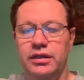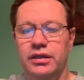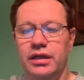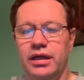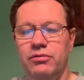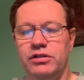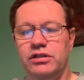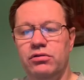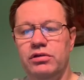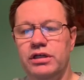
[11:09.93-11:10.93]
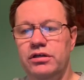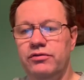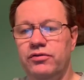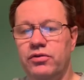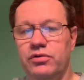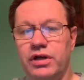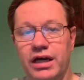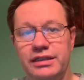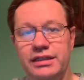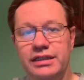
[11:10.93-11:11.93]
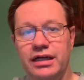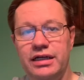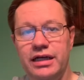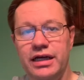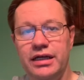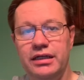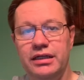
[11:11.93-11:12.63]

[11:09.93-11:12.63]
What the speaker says: and we sold it for $19.99,